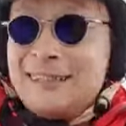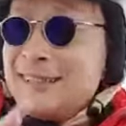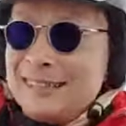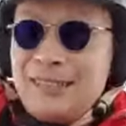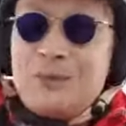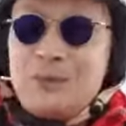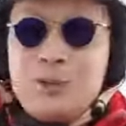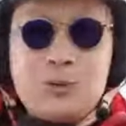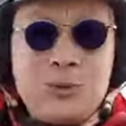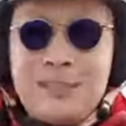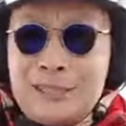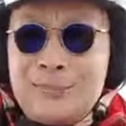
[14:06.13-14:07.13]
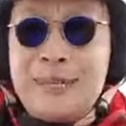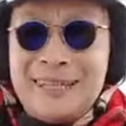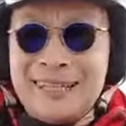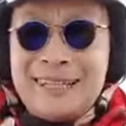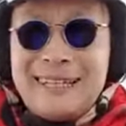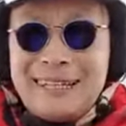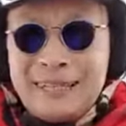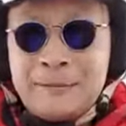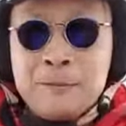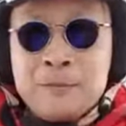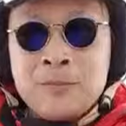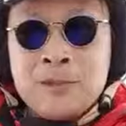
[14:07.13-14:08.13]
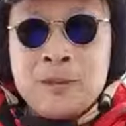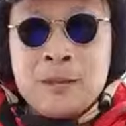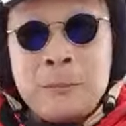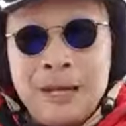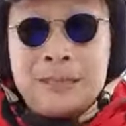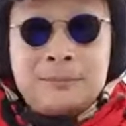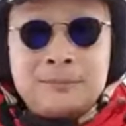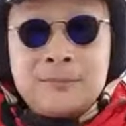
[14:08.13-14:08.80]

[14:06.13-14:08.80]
See the world. The world is big. But